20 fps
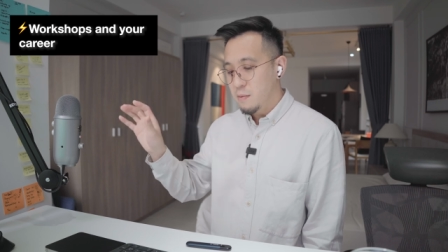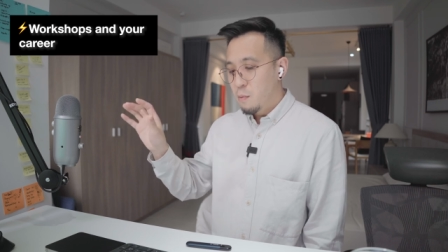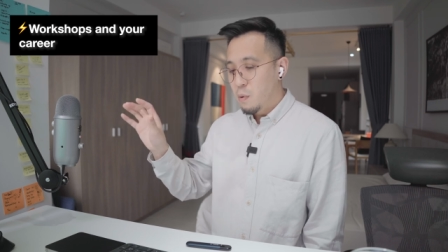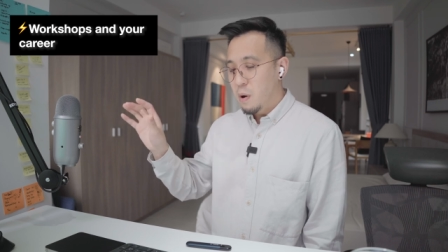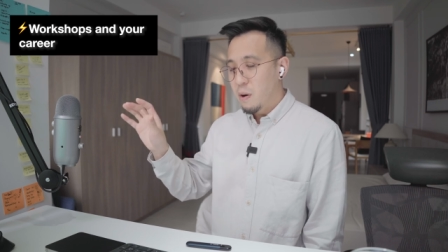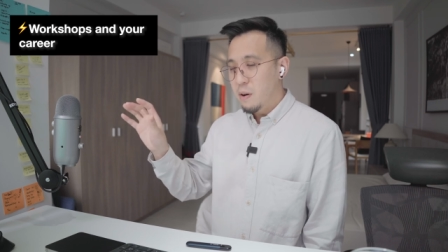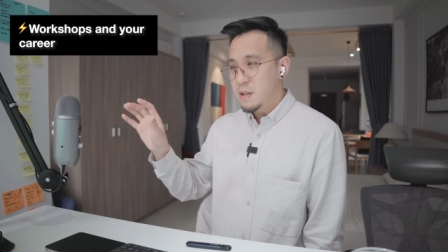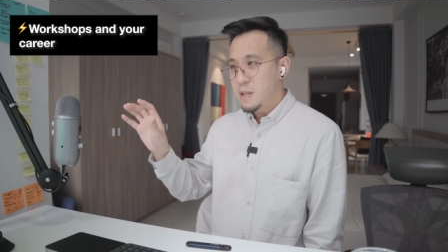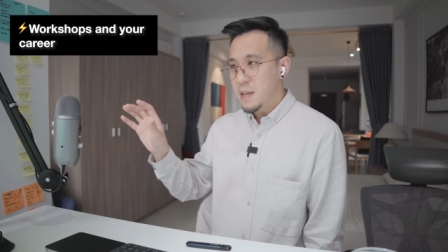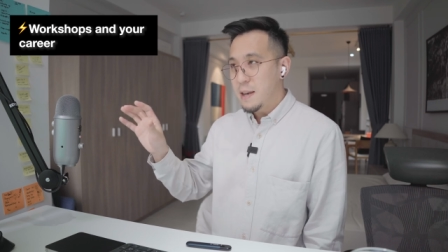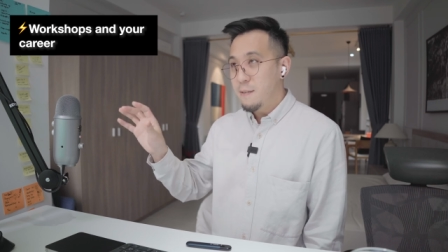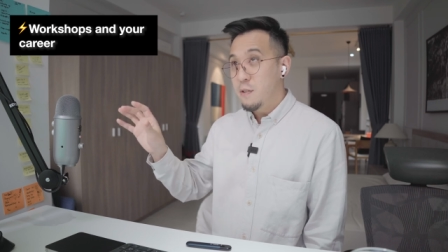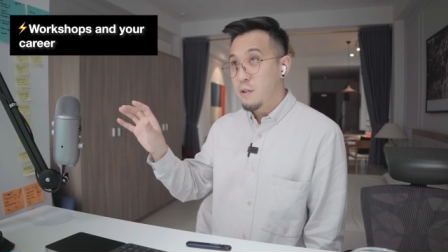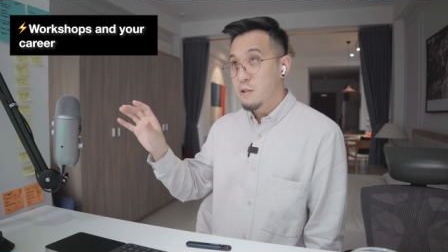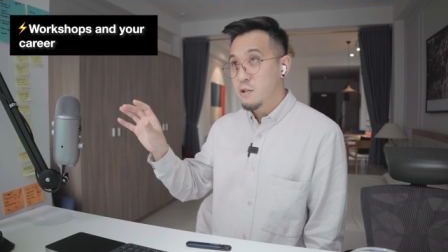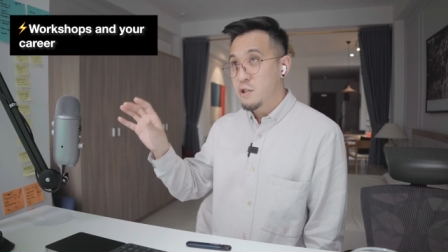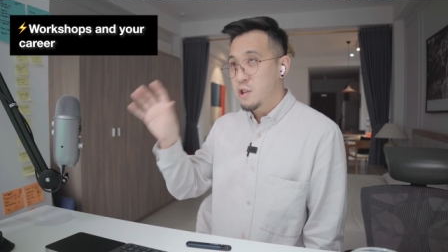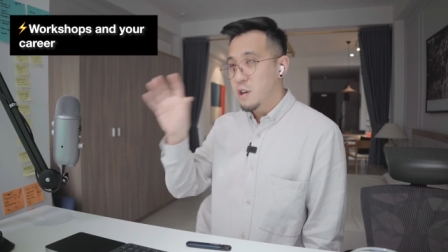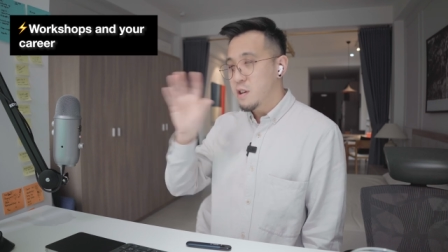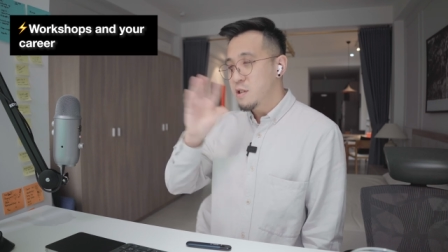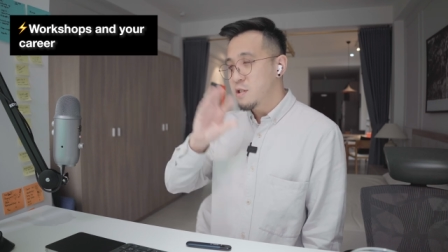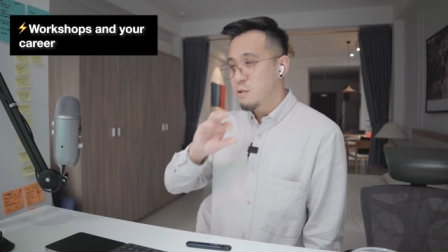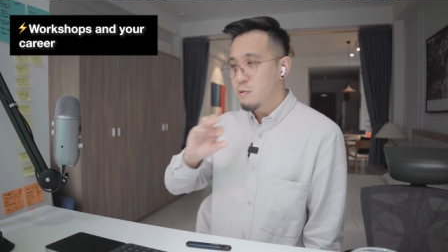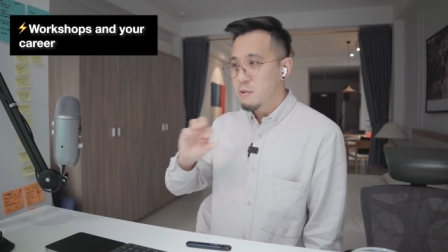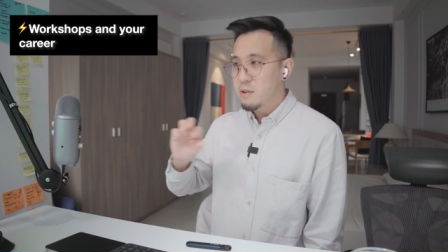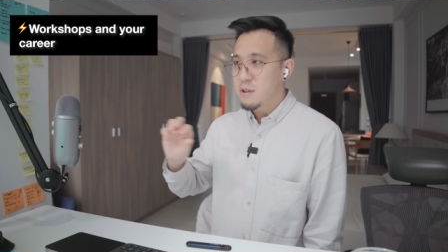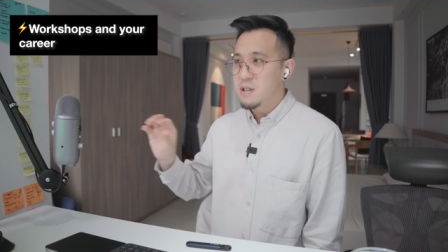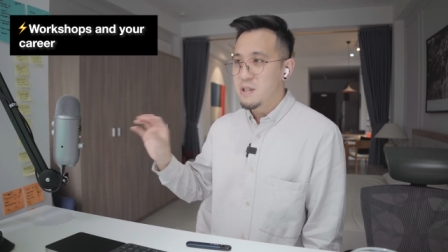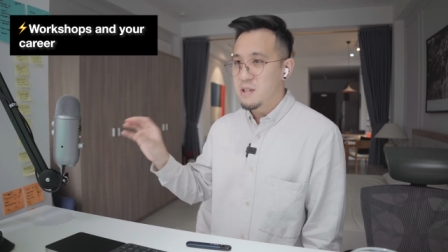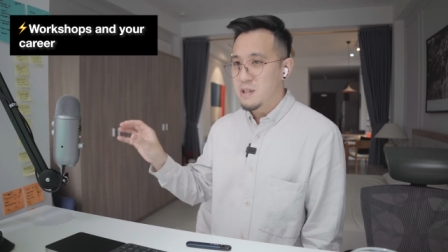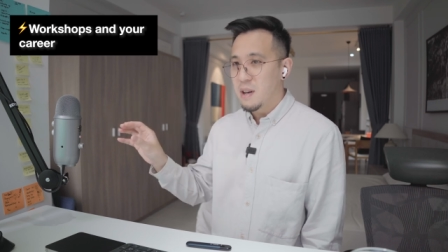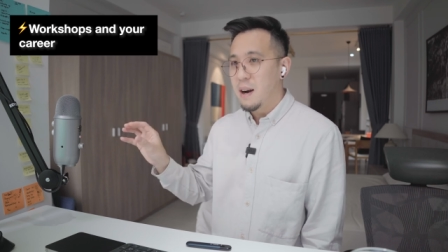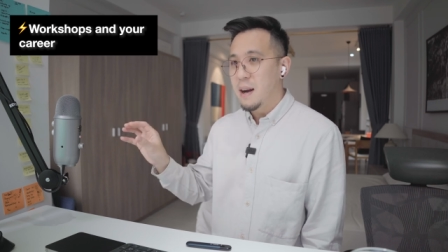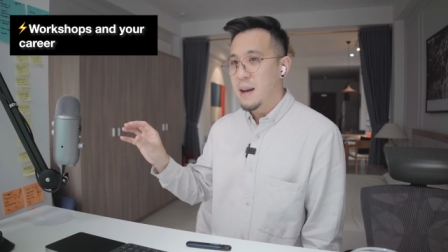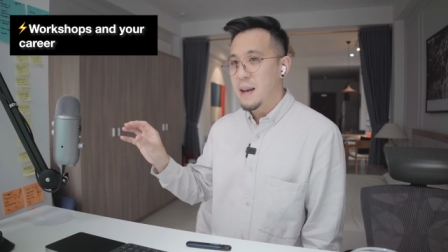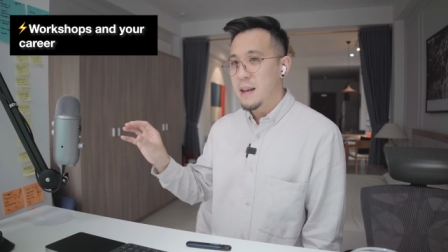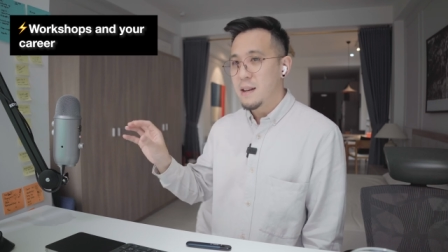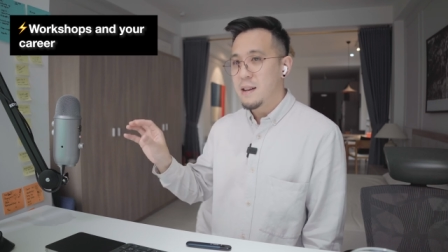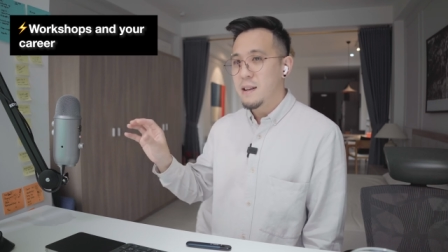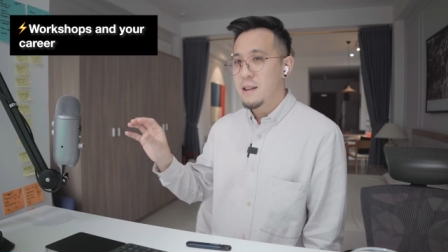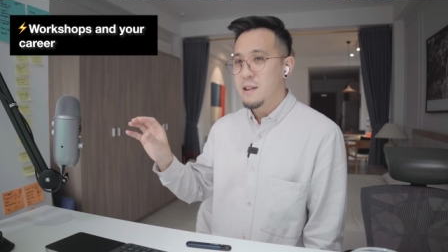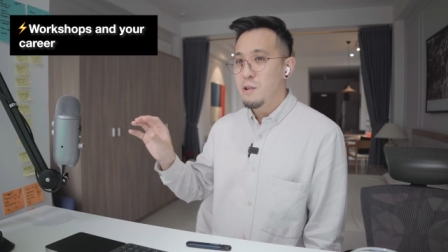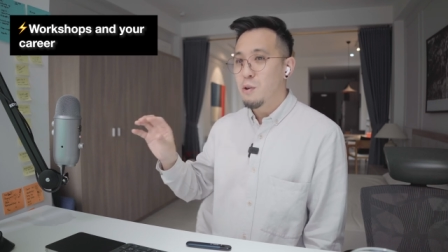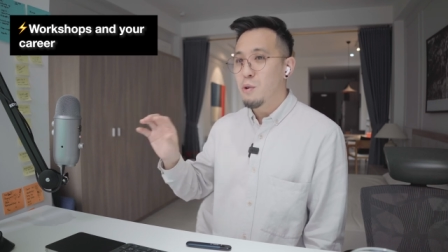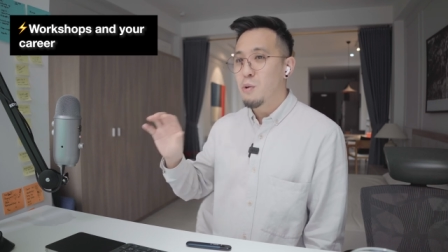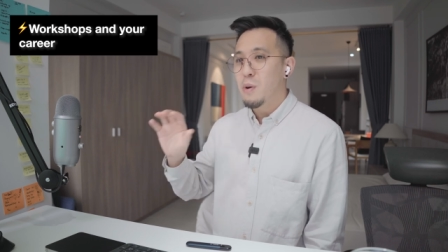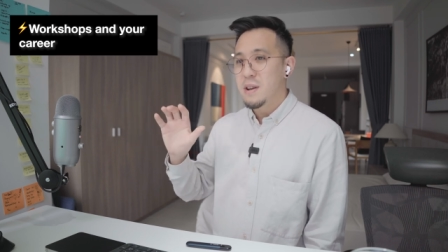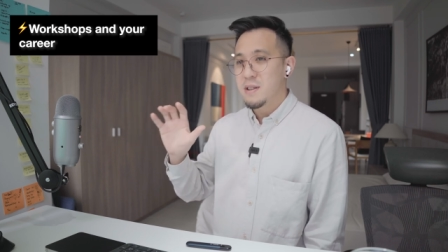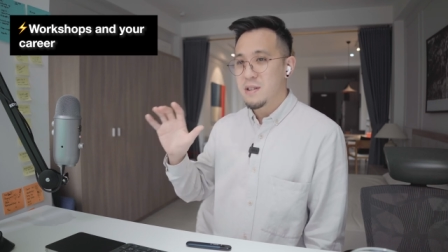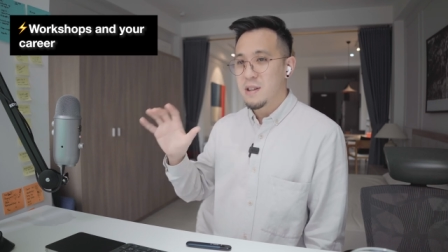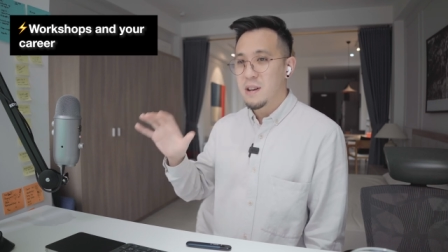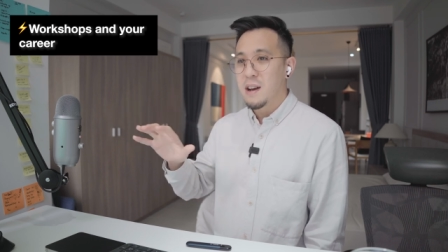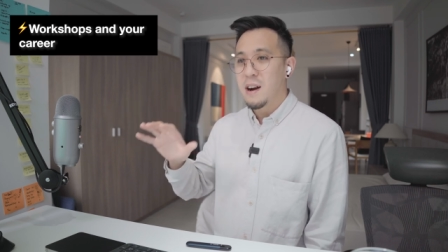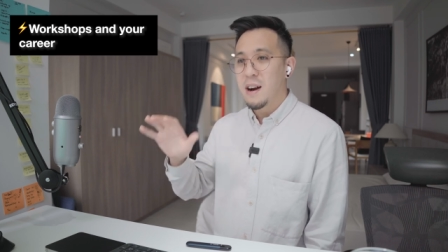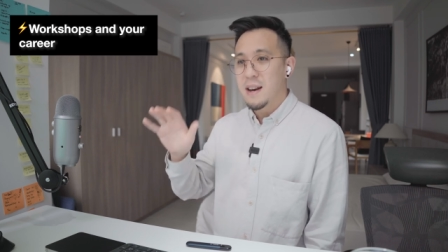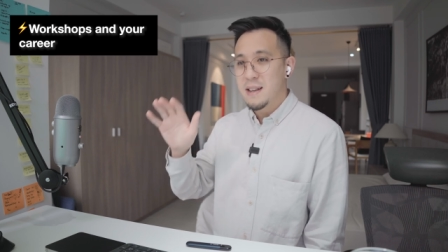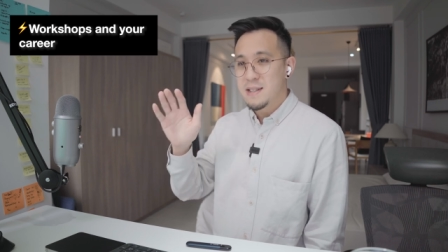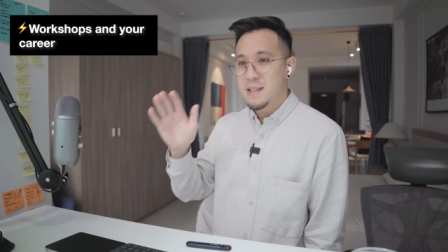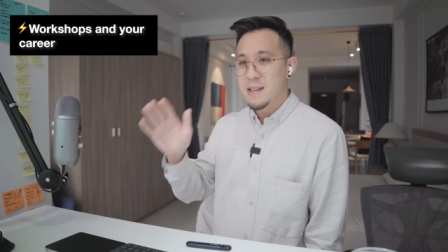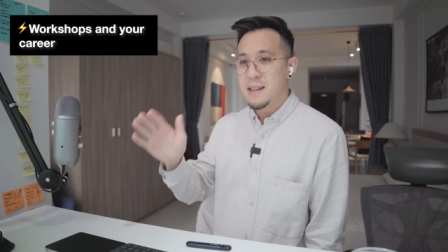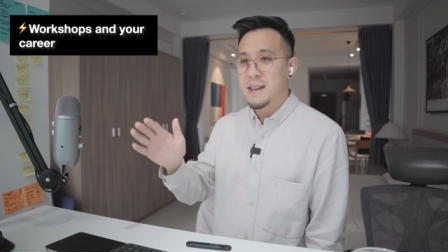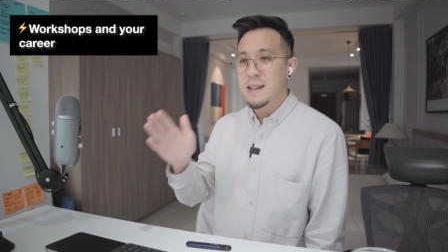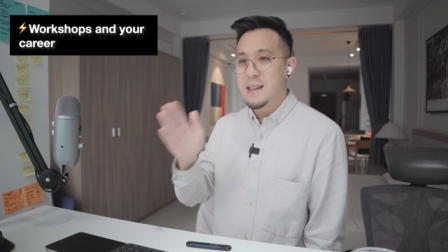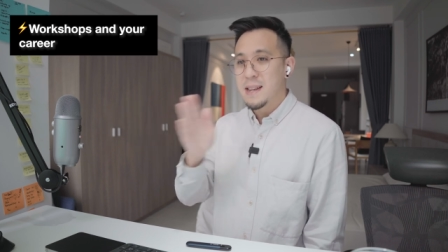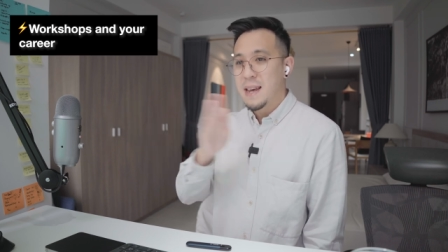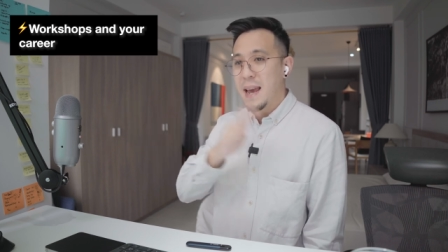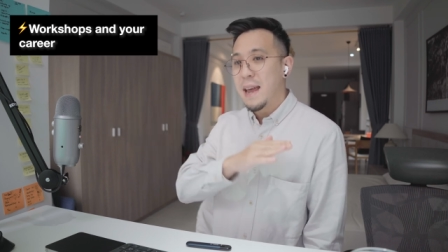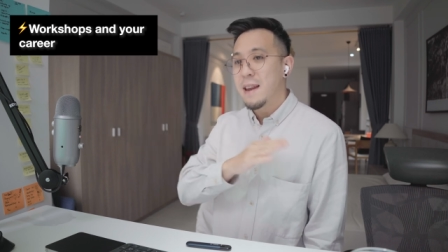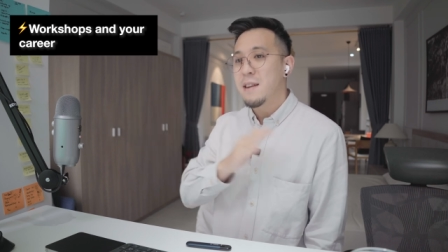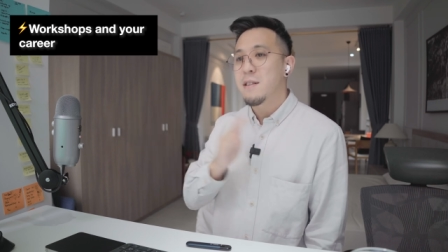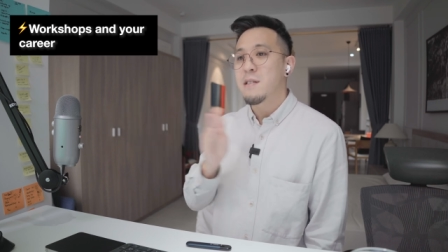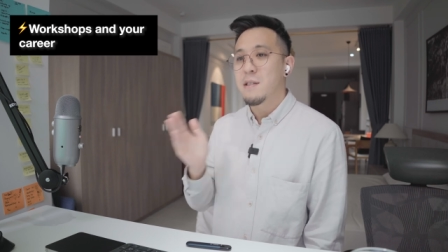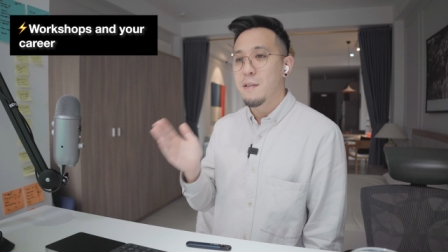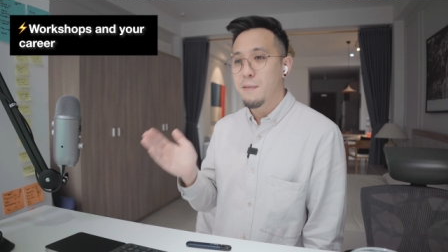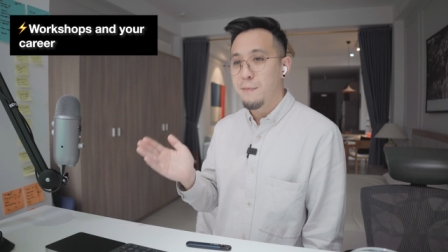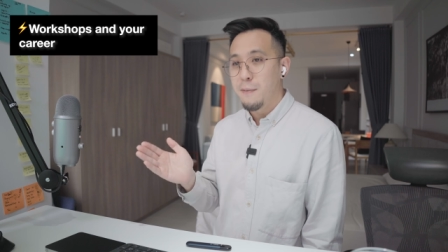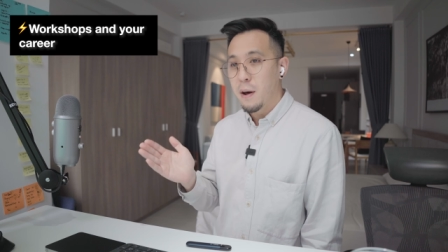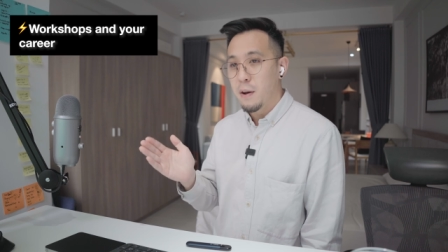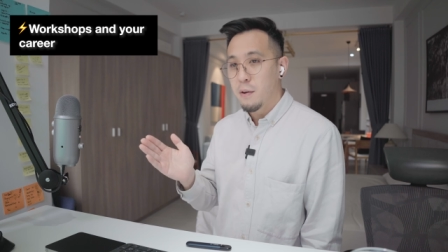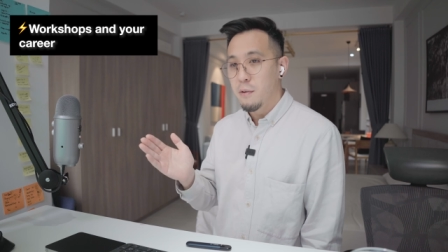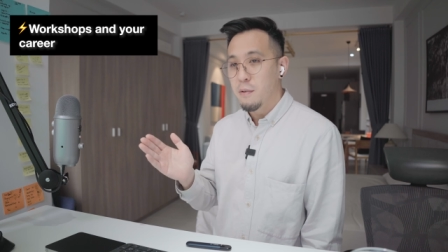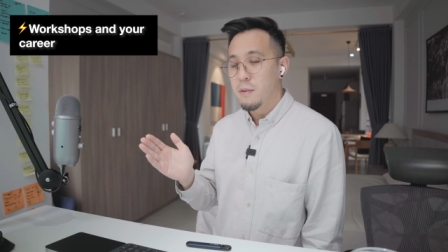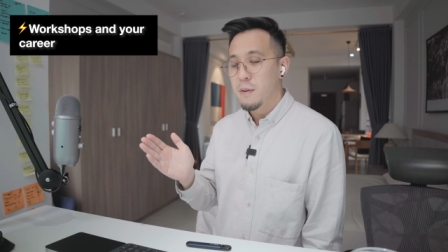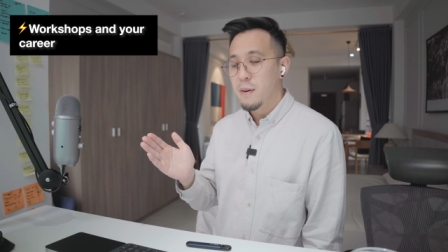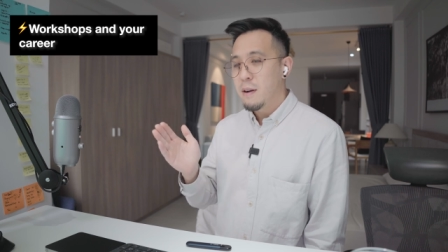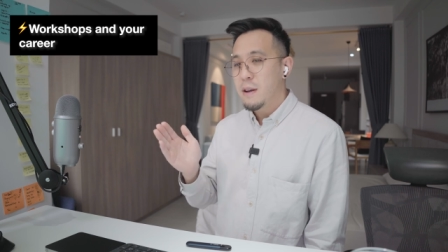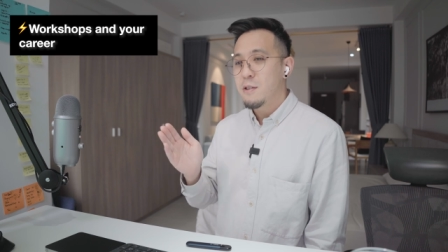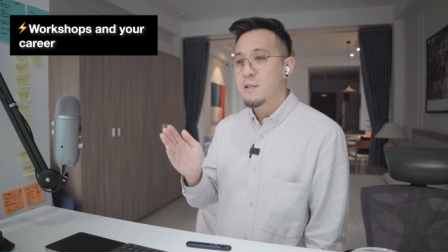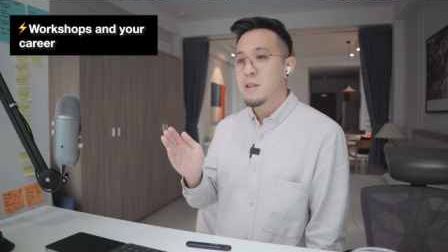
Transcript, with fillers: Whereas if you're just doing design, you're always the guy seen at the end of the funnel, right?